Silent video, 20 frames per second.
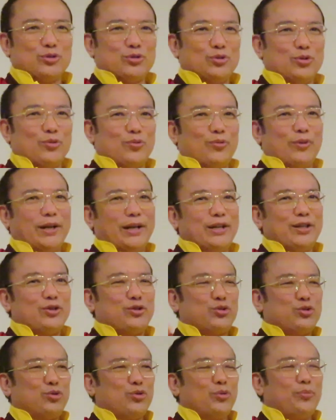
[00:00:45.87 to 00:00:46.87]
So when
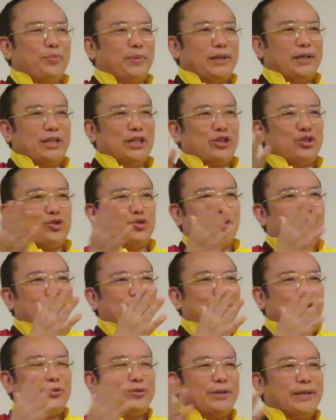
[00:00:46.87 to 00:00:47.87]
so many
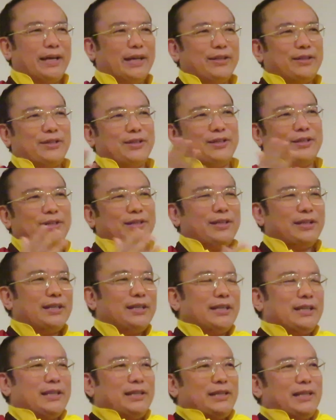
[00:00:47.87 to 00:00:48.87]
join together,
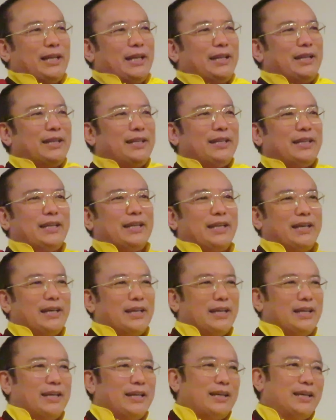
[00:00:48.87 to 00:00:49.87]
then
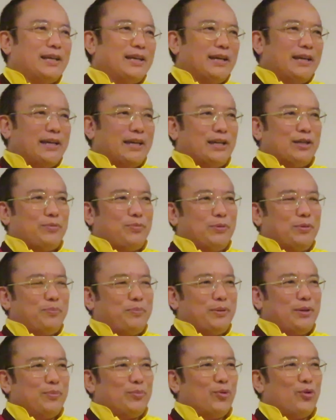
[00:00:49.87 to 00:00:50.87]
it
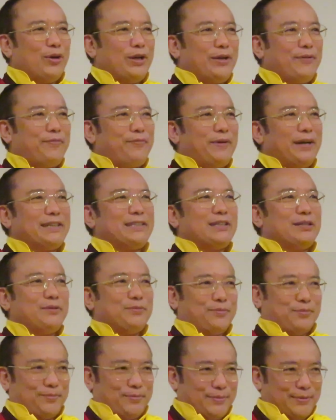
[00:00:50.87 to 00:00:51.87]
will be more
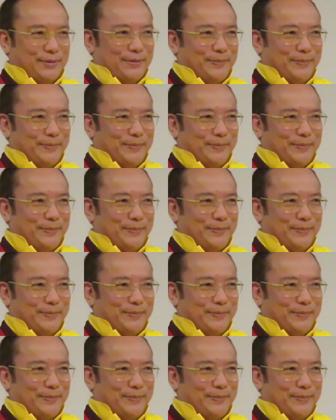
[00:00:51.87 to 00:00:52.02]
effective.